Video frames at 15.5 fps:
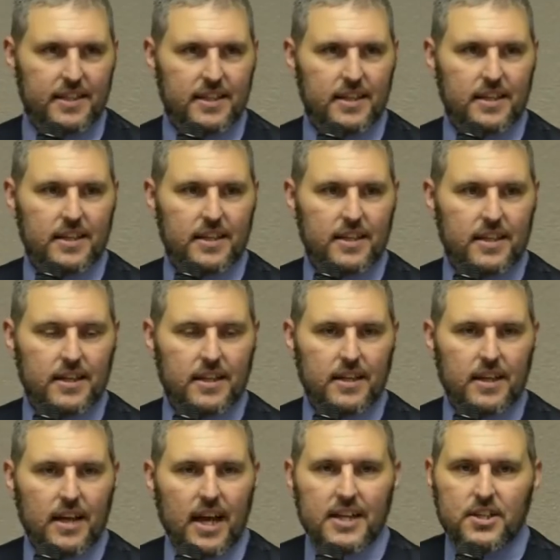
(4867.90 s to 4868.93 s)
Amen.
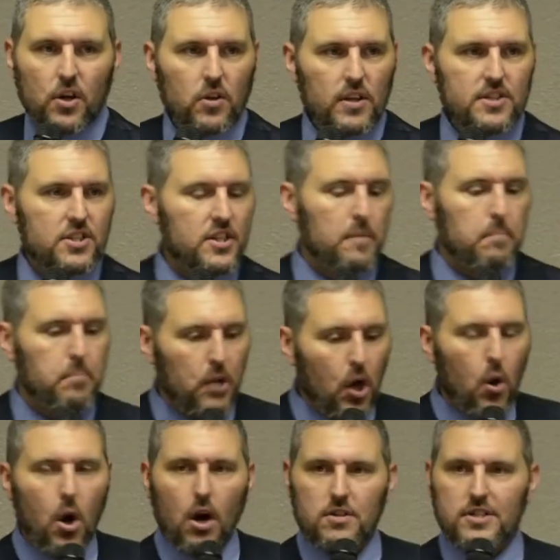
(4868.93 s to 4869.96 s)
And don't listen to
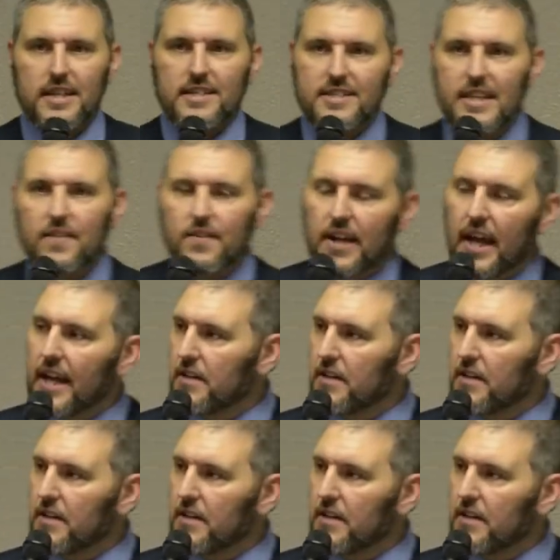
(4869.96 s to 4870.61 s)
blowhards like Steven